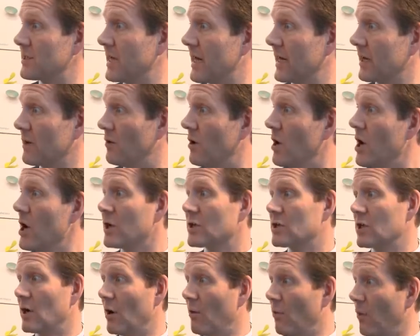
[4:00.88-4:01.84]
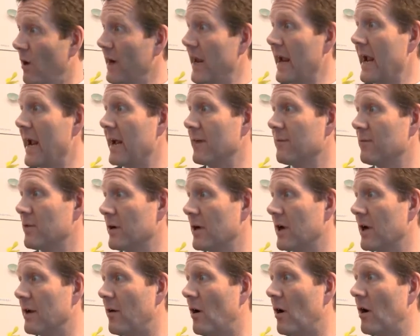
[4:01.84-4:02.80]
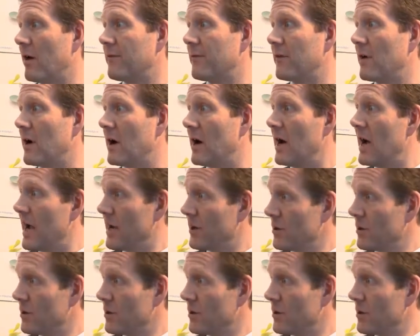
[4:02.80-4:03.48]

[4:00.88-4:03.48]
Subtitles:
cycle. So on one hand, we're going to offer